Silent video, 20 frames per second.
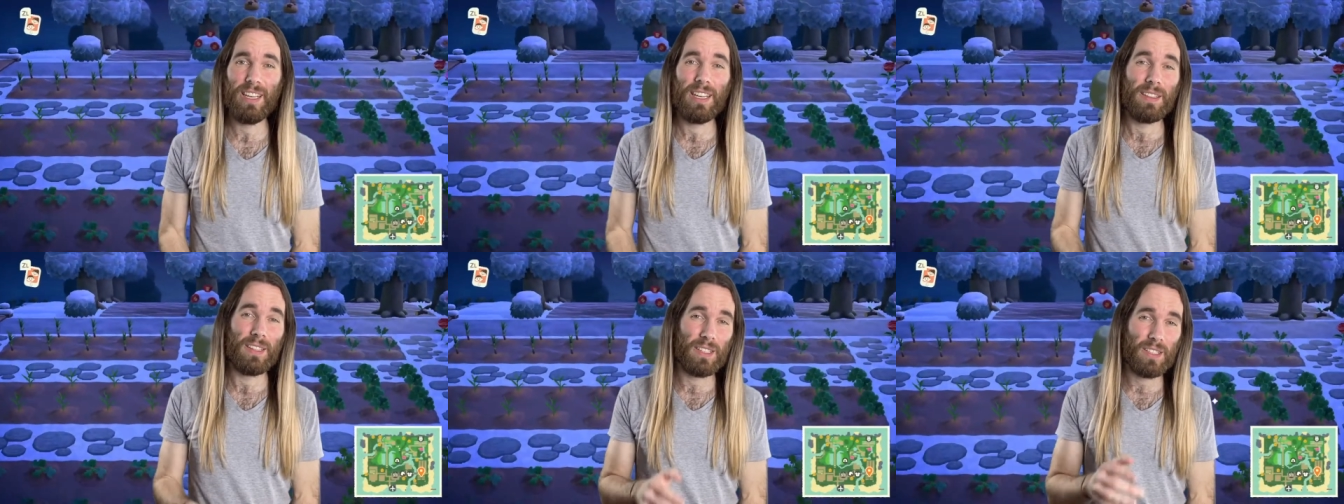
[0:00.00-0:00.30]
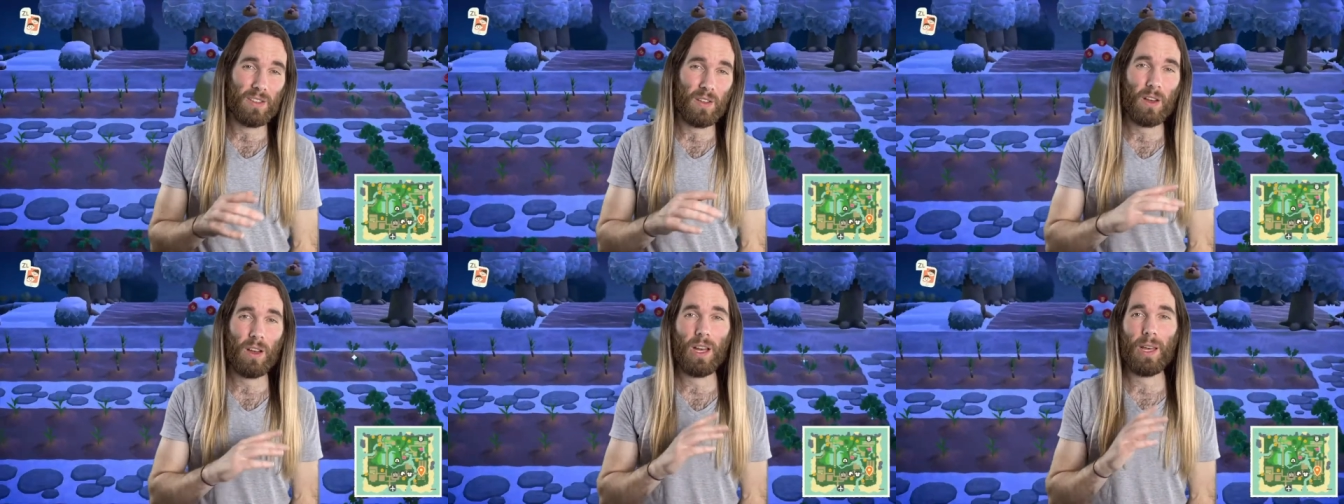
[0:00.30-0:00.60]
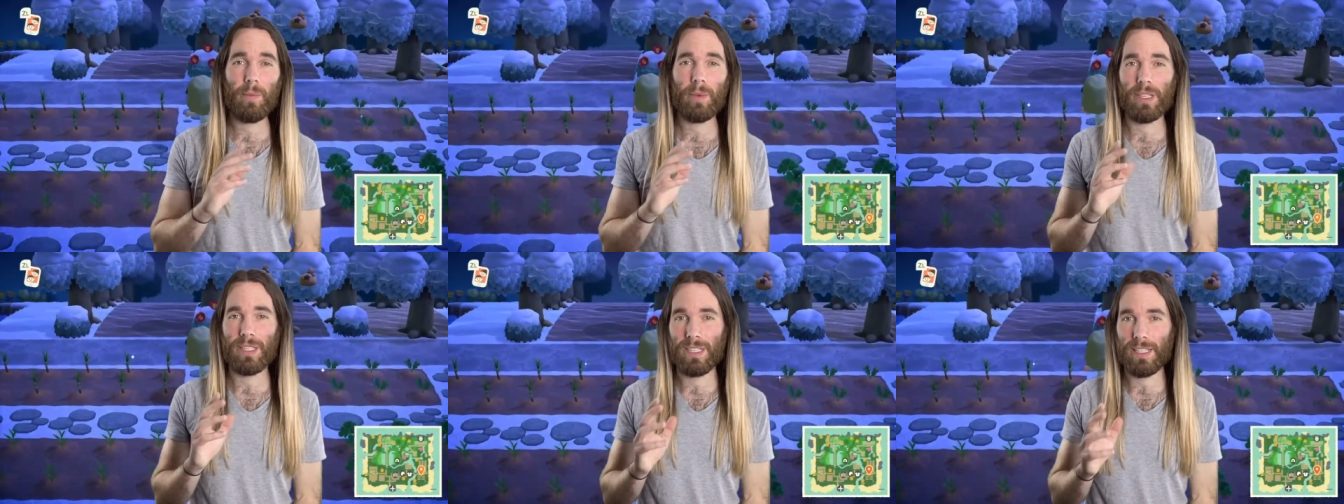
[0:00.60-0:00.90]
The
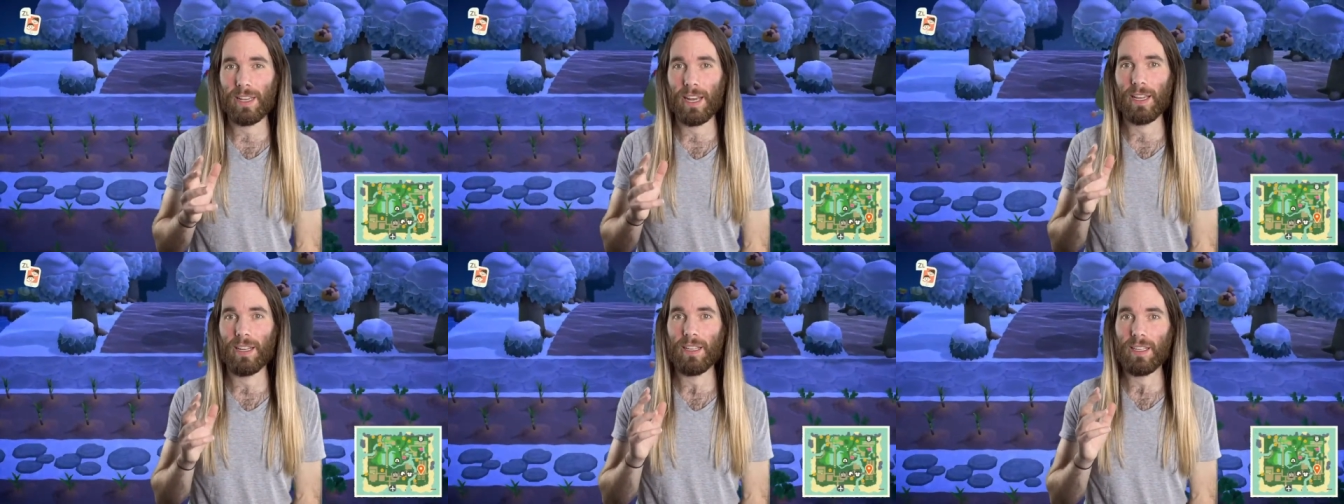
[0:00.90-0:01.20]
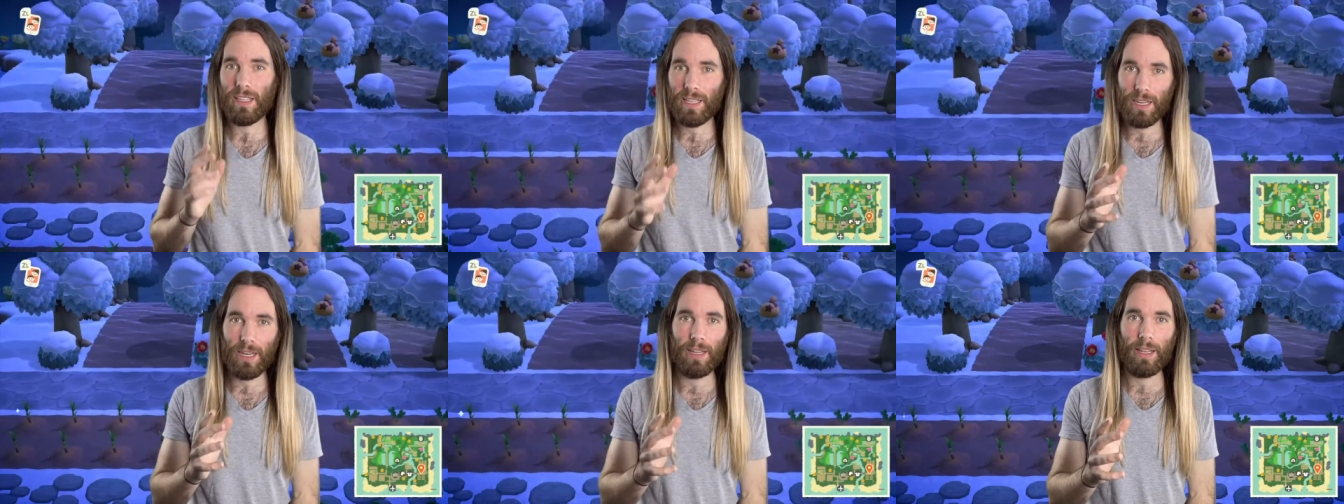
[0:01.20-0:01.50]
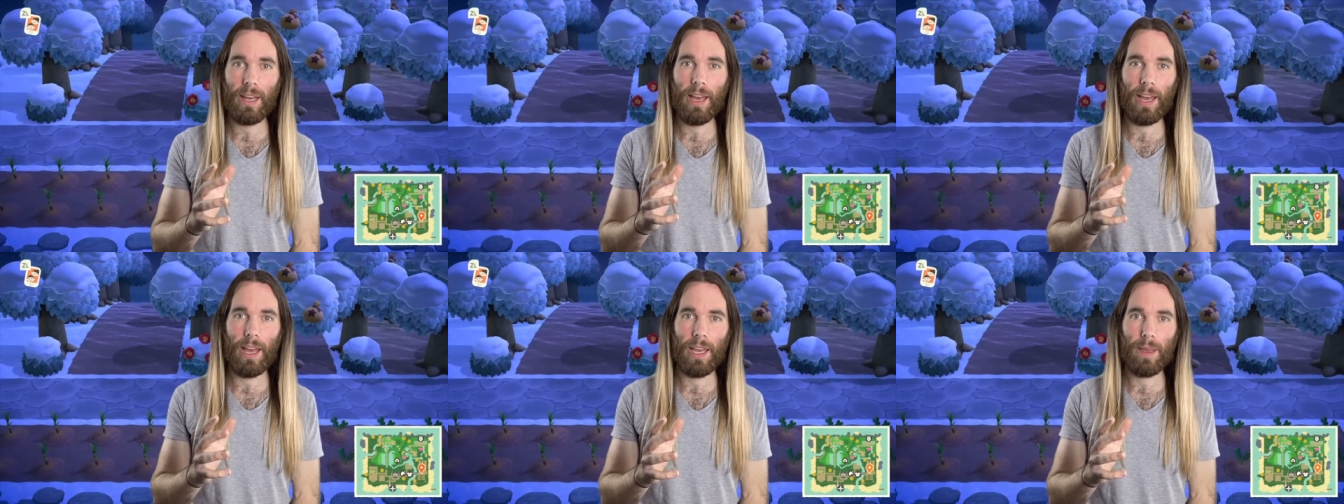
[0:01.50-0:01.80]
time and date
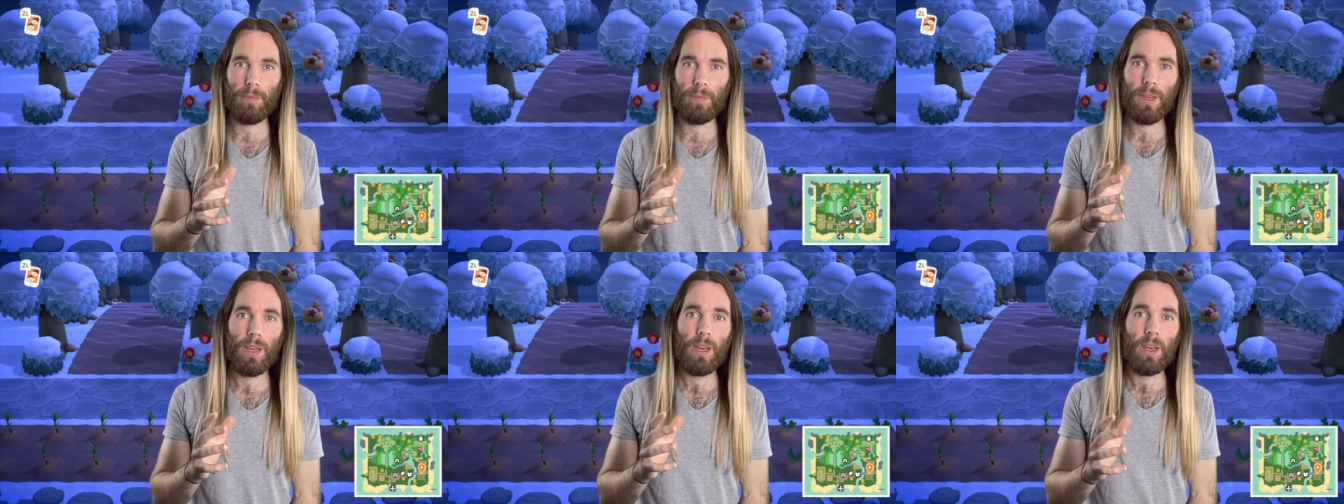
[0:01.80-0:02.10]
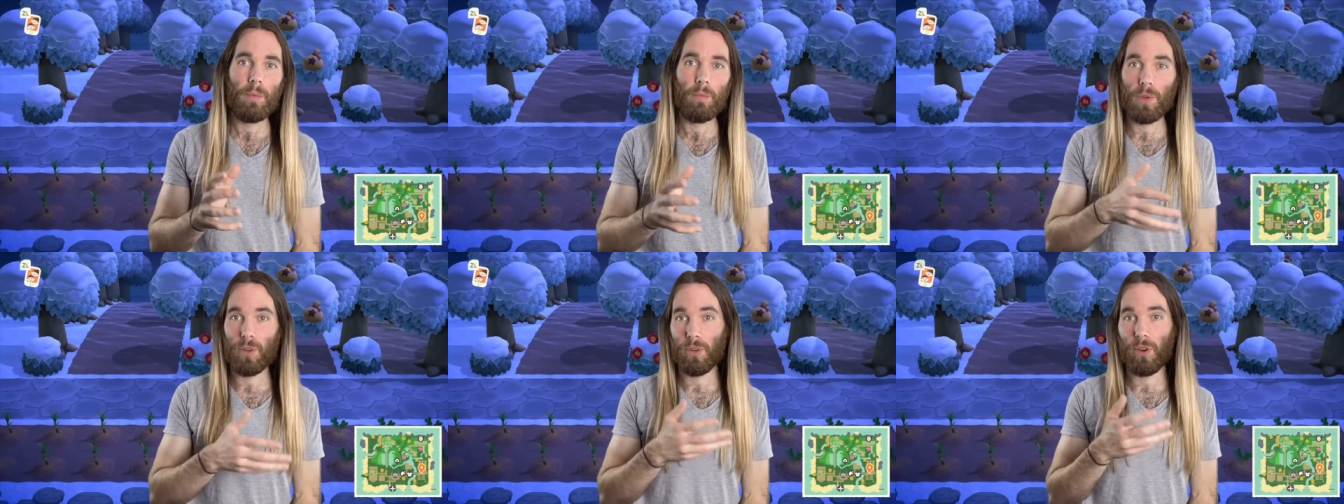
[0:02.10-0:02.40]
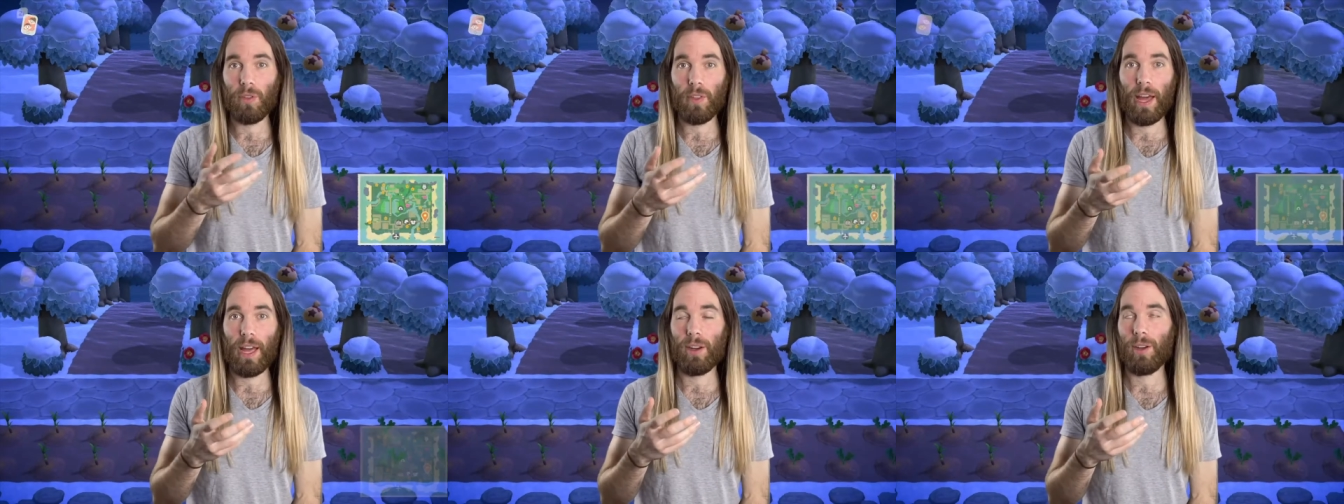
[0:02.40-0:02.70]
in-game mirror
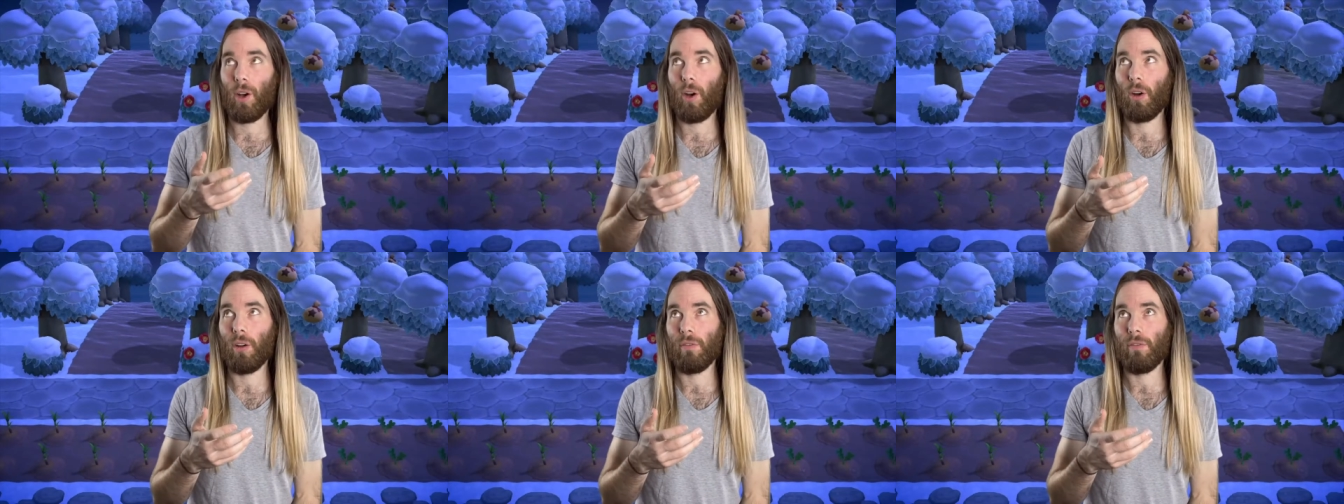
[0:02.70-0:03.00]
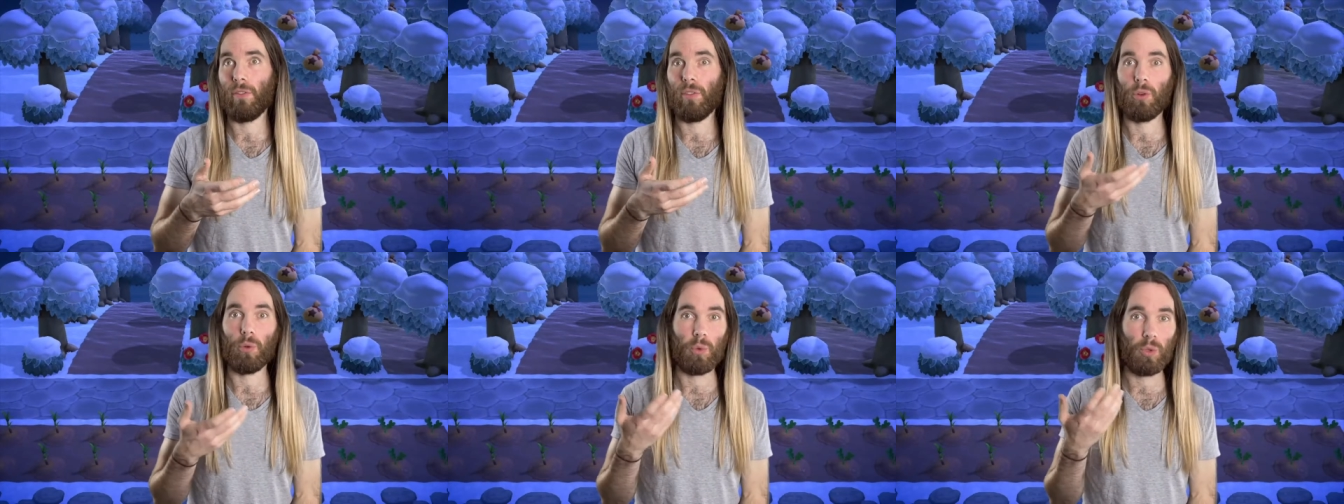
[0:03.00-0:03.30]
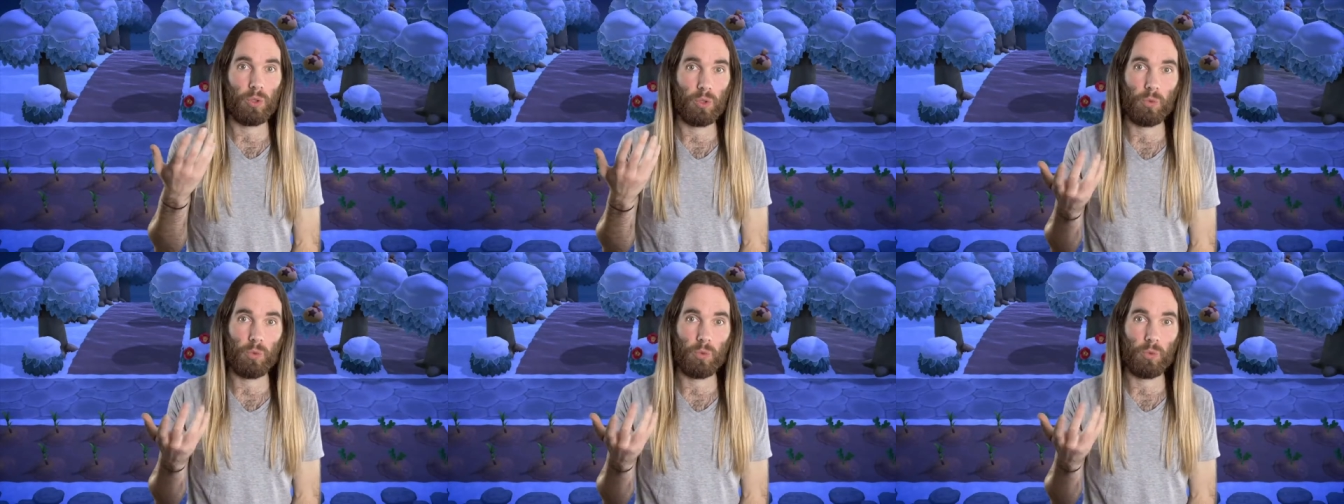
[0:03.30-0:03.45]
that of the real